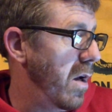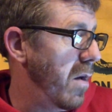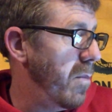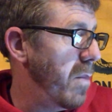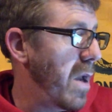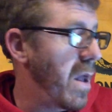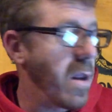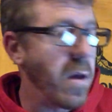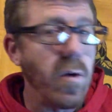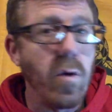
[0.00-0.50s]

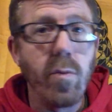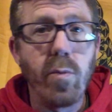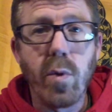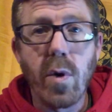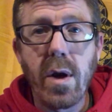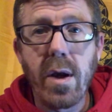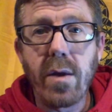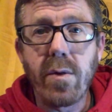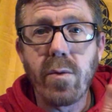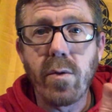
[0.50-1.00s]
medical
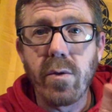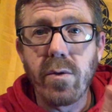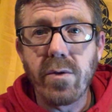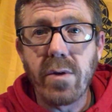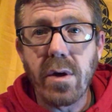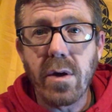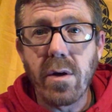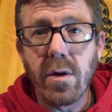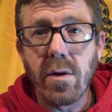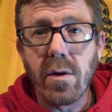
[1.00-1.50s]
breakthroughs
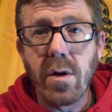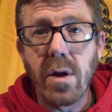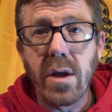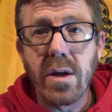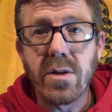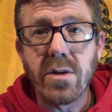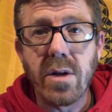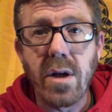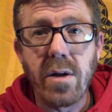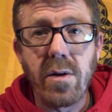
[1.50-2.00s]
that could
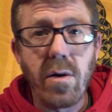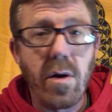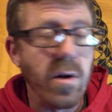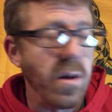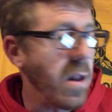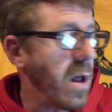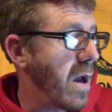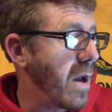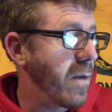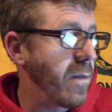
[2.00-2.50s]
extend our
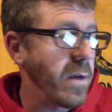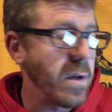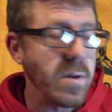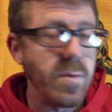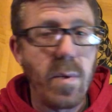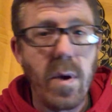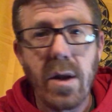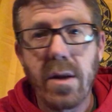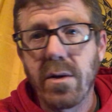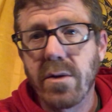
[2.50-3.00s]
life
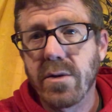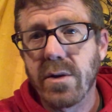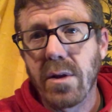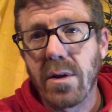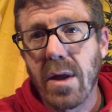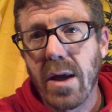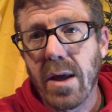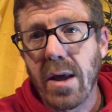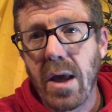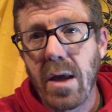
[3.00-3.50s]
expectancy.
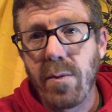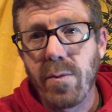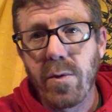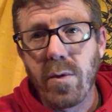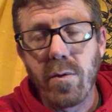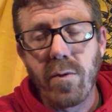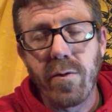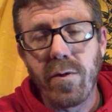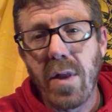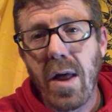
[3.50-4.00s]
That came
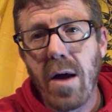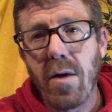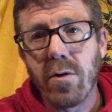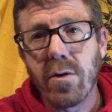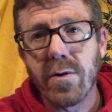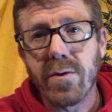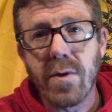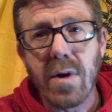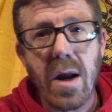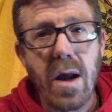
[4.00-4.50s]
through
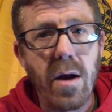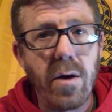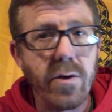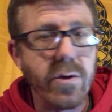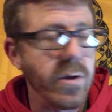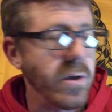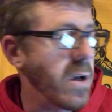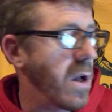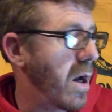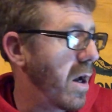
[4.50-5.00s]
Flowers for
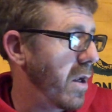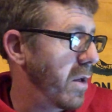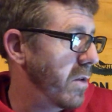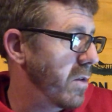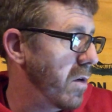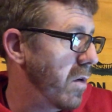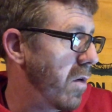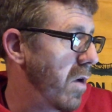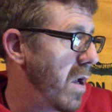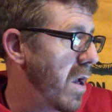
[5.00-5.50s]
Algernon.
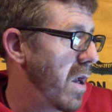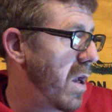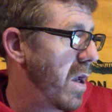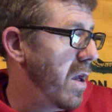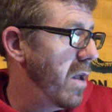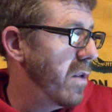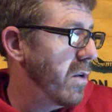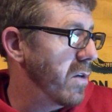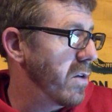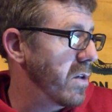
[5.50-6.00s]
So
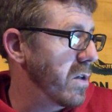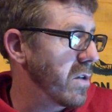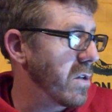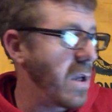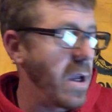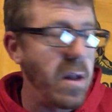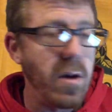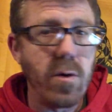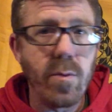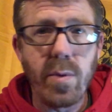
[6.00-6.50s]
there's just
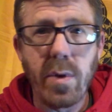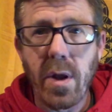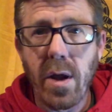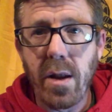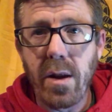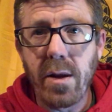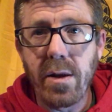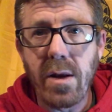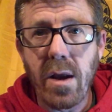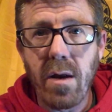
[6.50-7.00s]

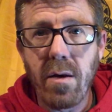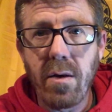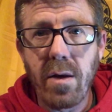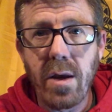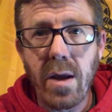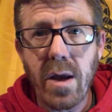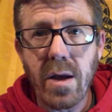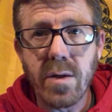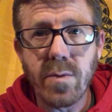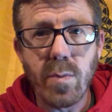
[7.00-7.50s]

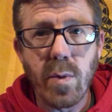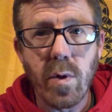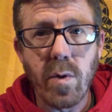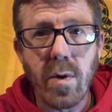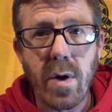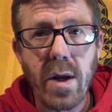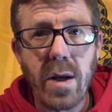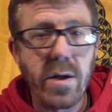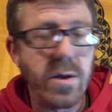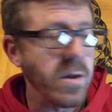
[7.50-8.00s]
interplanetary
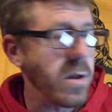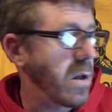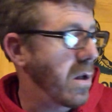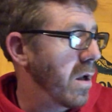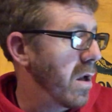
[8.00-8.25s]
exploration,